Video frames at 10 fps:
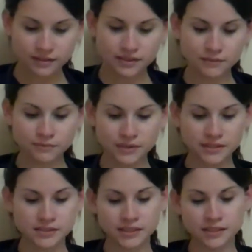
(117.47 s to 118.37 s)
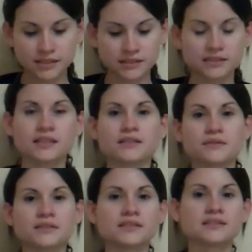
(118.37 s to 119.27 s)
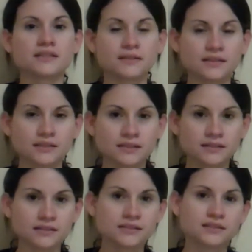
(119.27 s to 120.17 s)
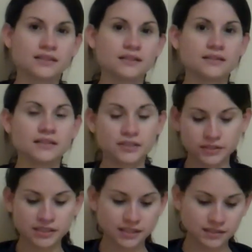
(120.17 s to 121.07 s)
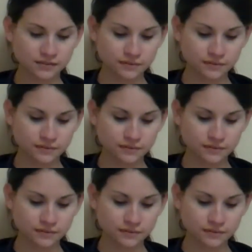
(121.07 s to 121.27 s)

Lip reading: lymphangitis, gangrenous cellulitis, necrotizing